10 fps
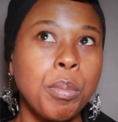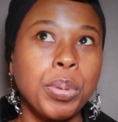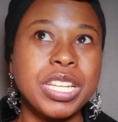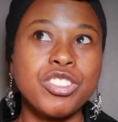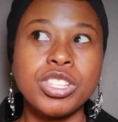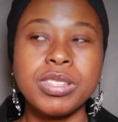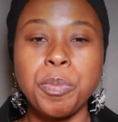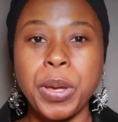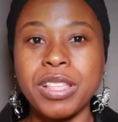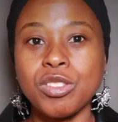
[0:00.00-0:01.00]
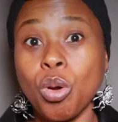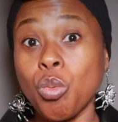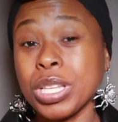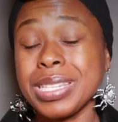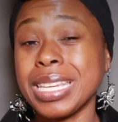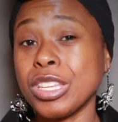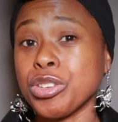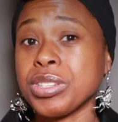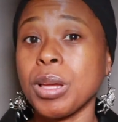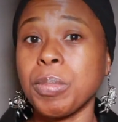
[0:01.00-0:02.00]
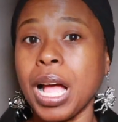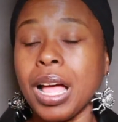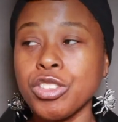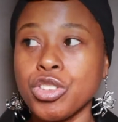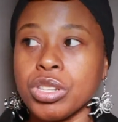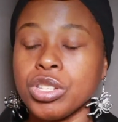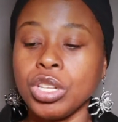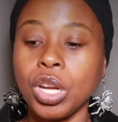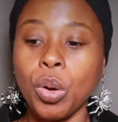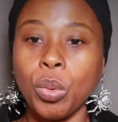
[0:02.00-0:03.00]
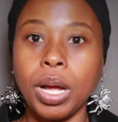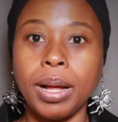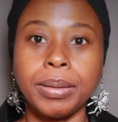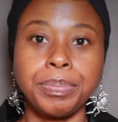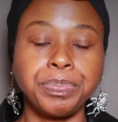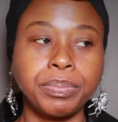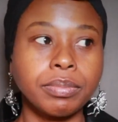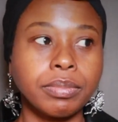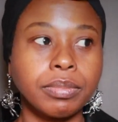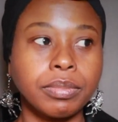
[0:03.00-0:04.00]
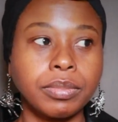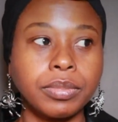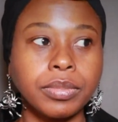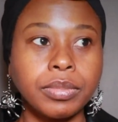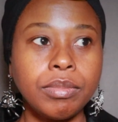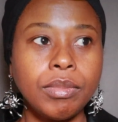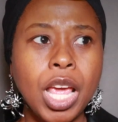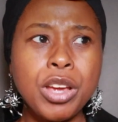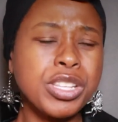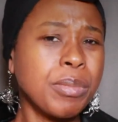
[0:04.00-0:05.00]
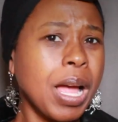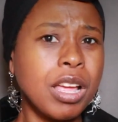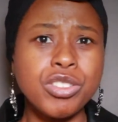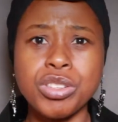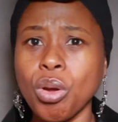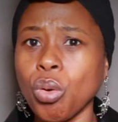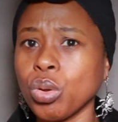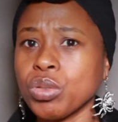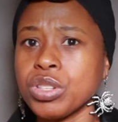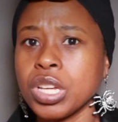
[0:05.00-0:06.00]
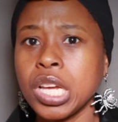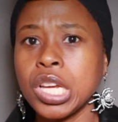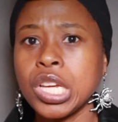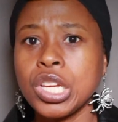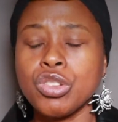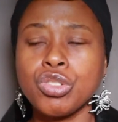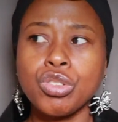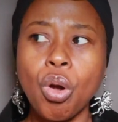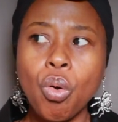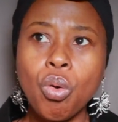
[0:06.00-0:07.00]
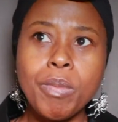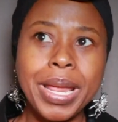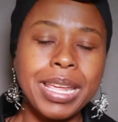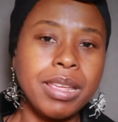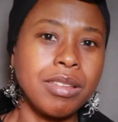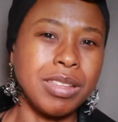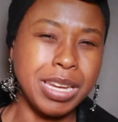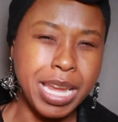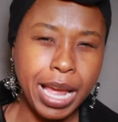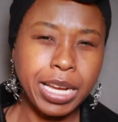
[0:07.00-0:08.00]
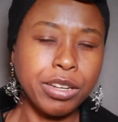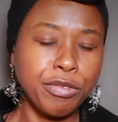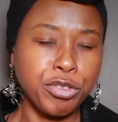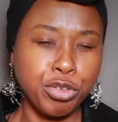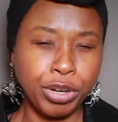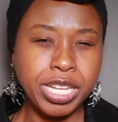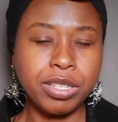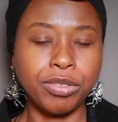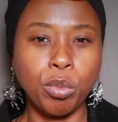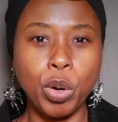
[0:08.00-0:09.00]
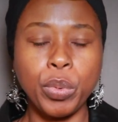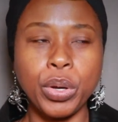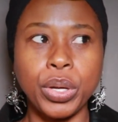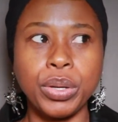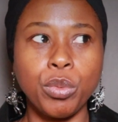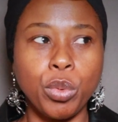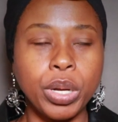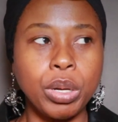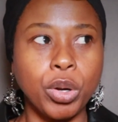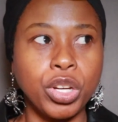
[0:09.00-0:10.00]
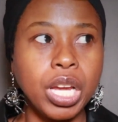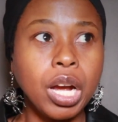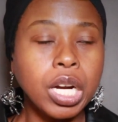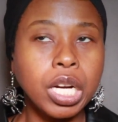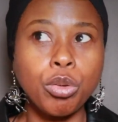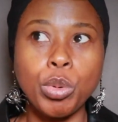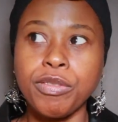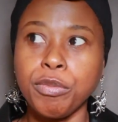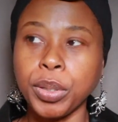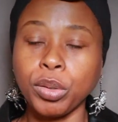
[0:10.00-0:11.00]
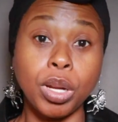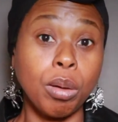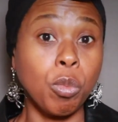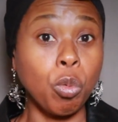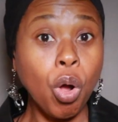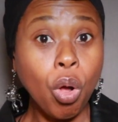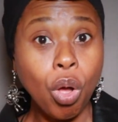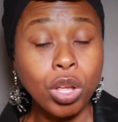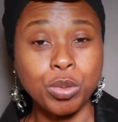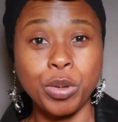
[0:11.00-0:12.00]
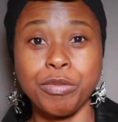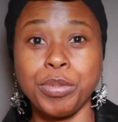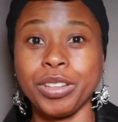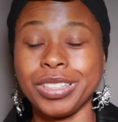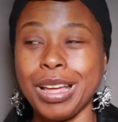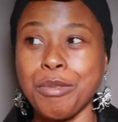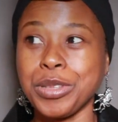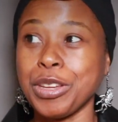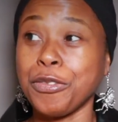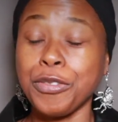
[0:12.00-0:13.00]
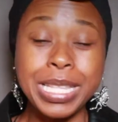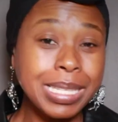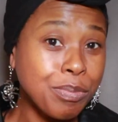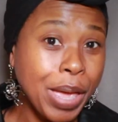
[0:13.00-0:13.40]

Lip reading: But it just depends on what's in your subconscious. You know, our subconscious holds so many negative traits from when we were younger. We've built up walls. We've built up defense